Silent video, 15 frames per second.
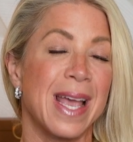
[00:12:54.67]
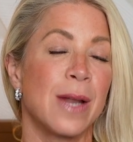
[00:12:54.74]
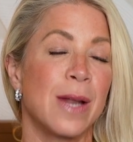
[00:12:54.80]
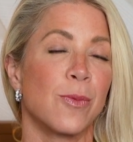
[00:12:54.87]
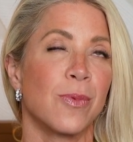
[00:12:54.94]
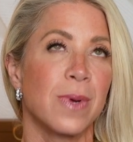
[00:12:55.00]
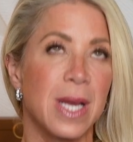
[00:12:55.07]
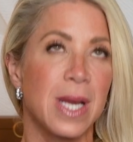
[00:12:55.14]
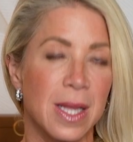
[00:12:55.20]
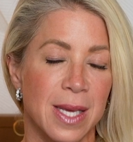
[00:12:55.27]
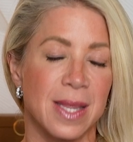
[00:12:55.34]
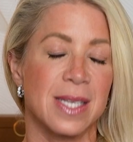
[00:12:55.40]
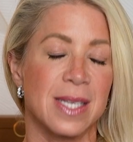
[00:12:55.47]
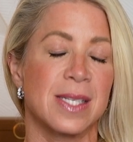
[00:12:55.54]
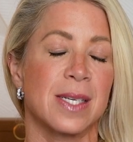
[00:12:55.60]
And
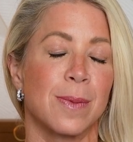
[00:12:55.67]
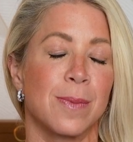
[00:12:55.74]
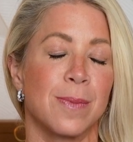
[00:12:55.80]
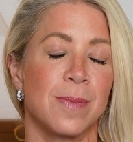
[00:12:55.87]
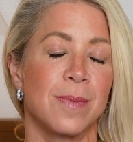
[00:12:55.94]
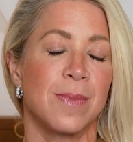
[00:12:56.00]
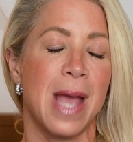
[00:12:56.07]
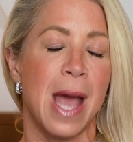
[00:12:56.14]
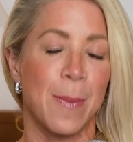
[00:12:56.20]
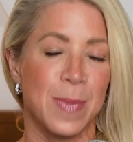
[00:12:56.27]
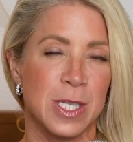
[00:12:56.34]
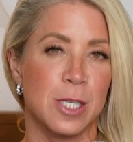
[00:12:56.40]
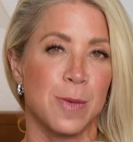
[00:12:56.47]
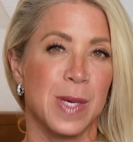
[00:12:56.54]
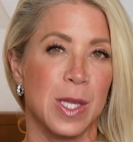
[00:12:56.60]
really this
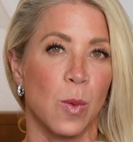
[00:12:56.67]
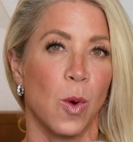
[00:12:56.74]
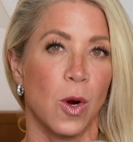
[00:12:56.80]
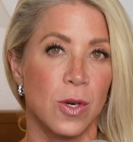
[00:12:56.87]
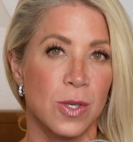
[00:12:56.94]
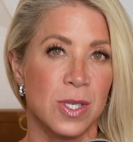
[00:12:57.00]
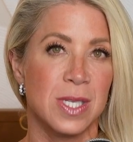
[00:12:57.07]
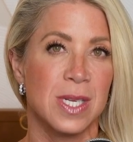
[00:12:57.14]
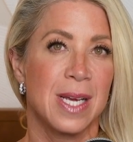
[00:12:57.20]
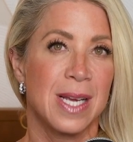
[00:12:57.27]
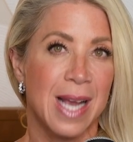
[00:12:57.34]
happens to be the worst